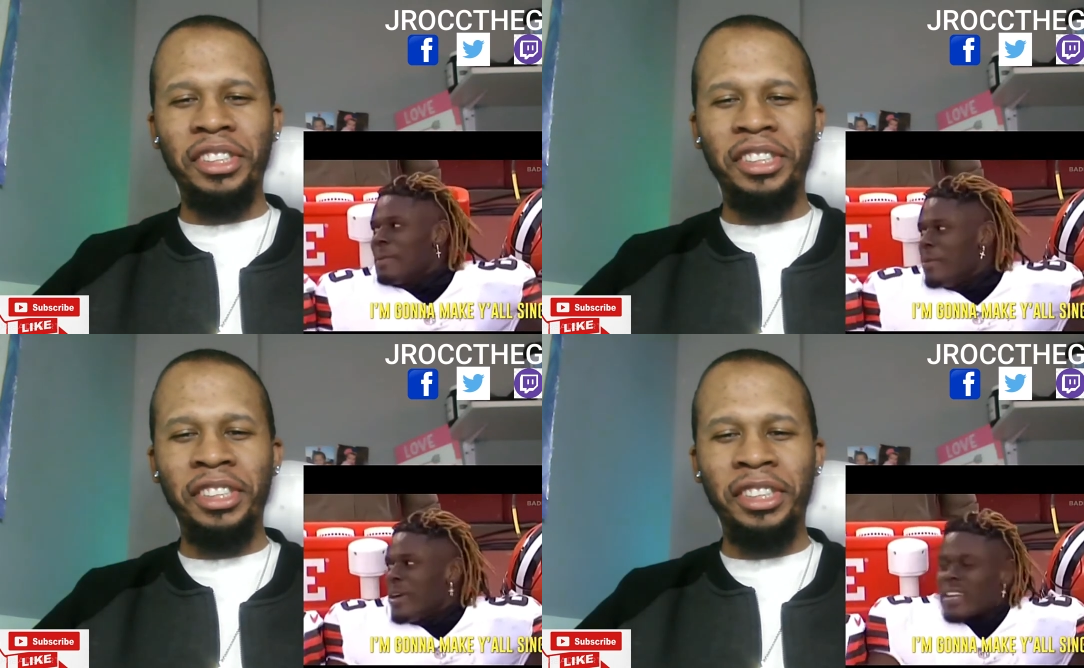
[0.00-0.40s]

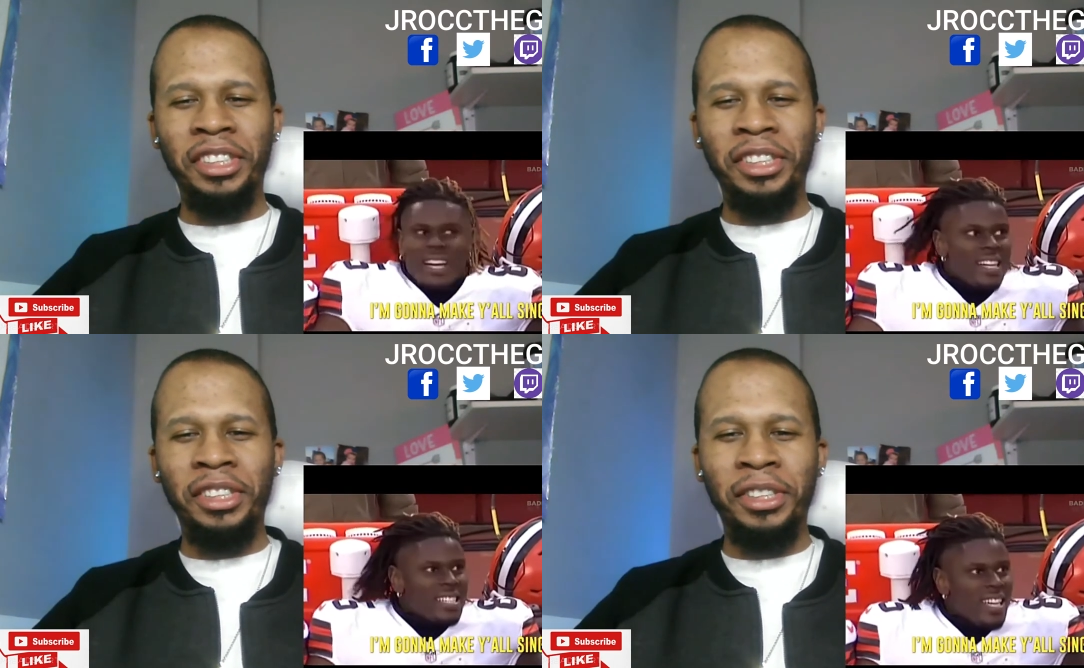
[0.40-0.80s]
Speaker 1: gonna
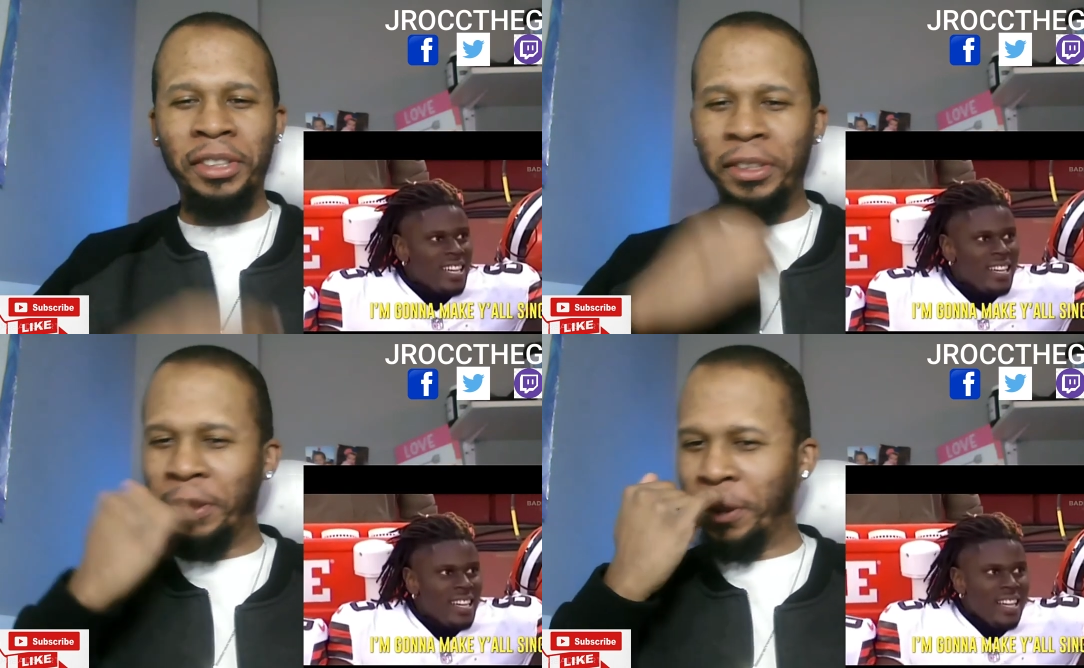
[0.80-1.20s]
make y'all
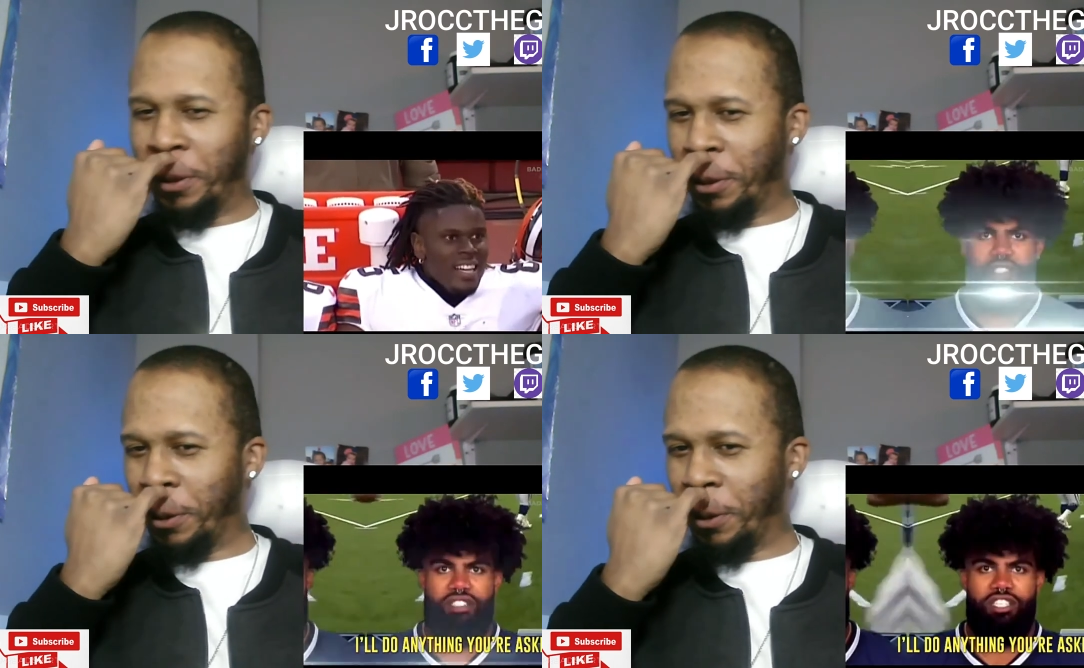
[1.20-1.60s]
sing.
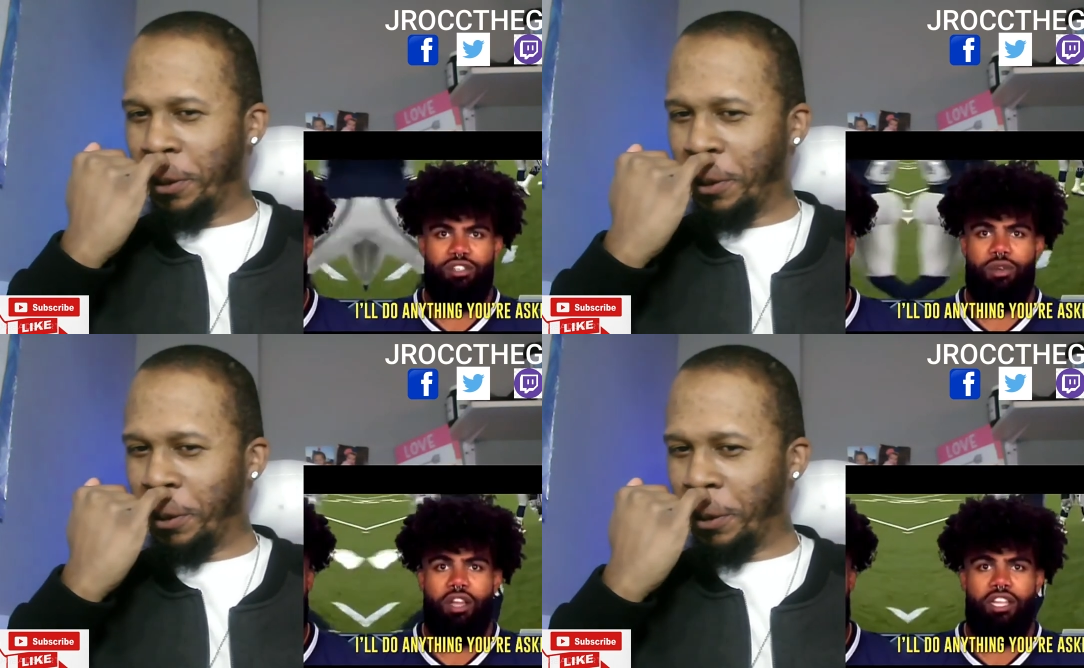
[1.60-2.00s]
I'll
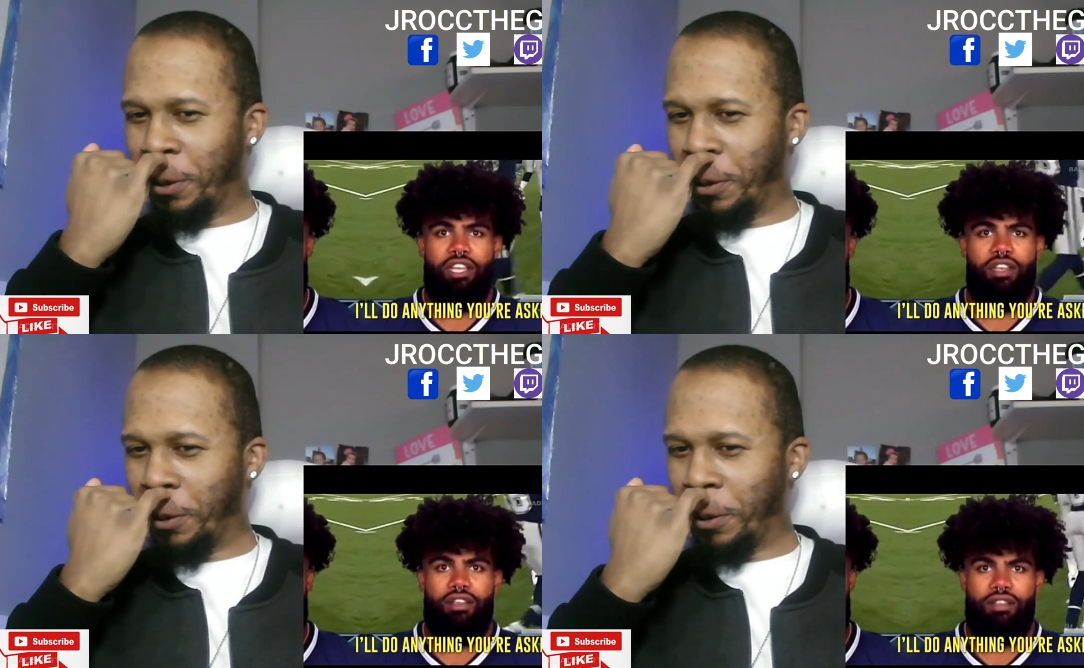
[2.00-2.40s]
do
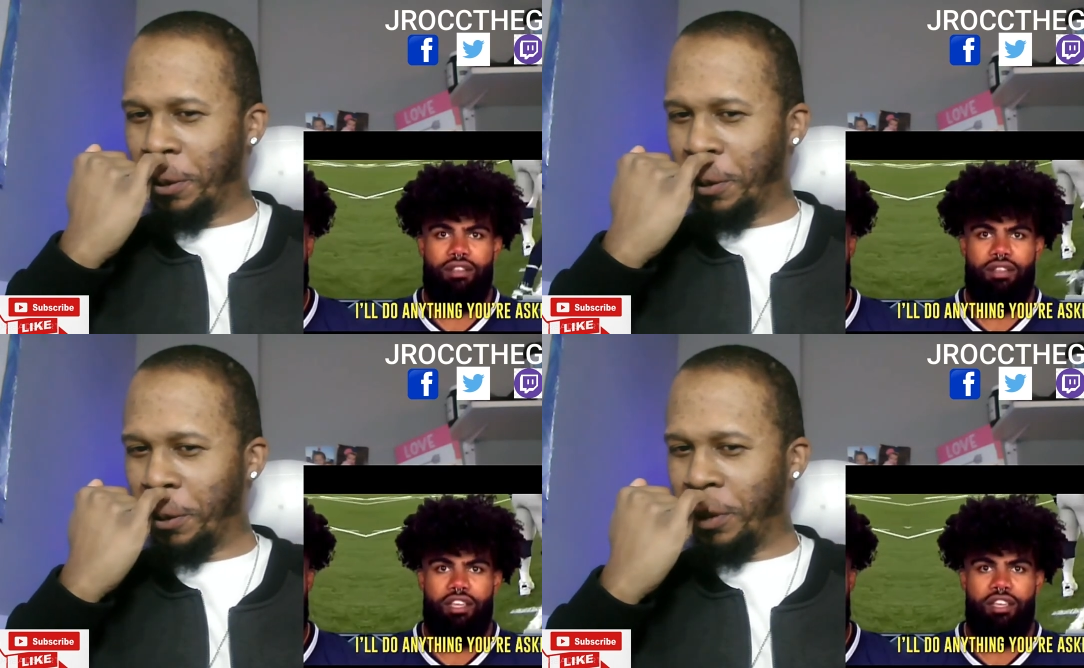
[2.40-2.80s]

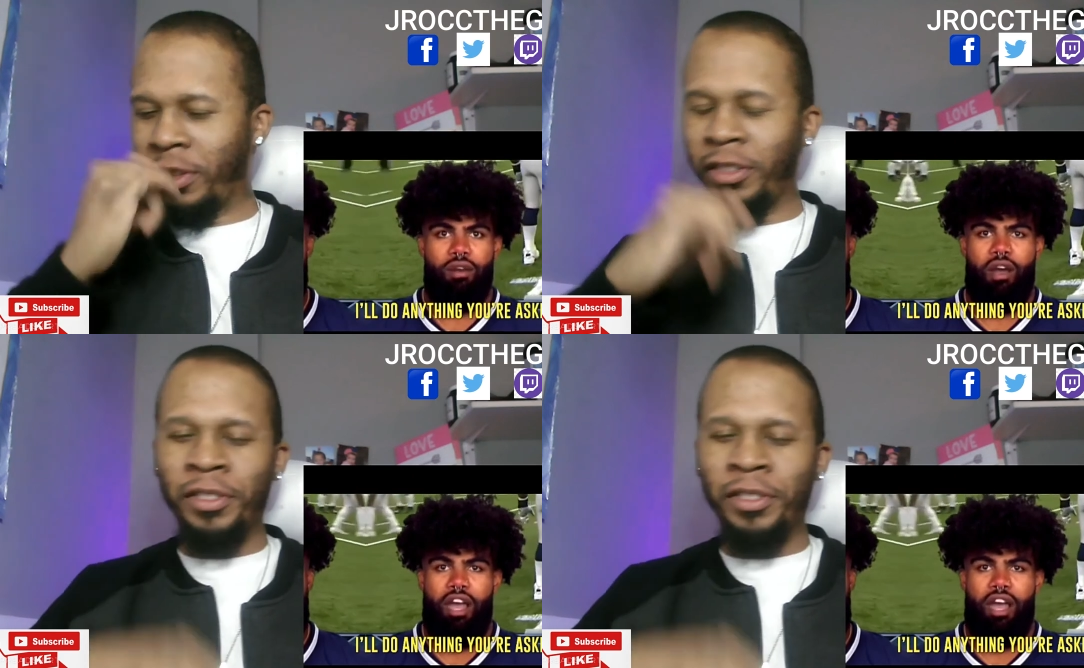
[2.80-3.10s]
anything you're